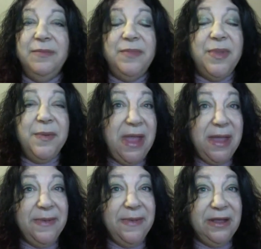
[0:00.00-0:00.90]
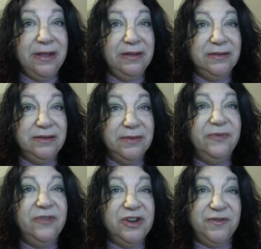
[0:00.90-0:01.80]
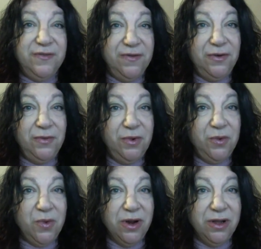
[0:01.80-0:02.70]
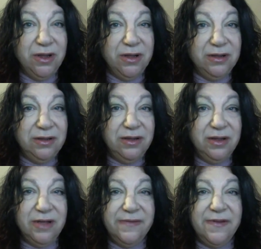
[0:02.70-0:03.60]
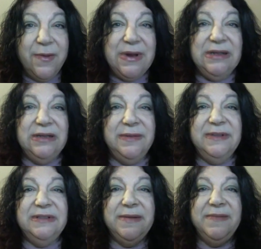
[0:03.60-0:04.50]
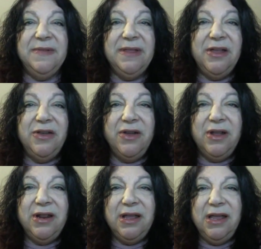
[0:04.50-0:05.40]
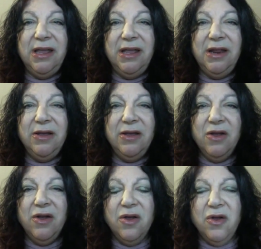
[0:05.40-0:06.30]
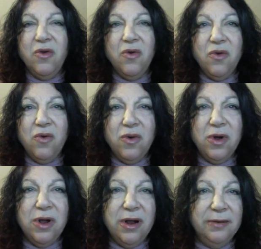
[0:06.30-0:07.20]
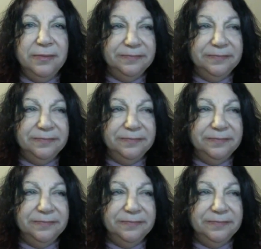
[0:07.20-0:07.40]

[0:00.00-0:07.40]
But maybe some fresh fruit would work if you want it to be something that you're going to eat, or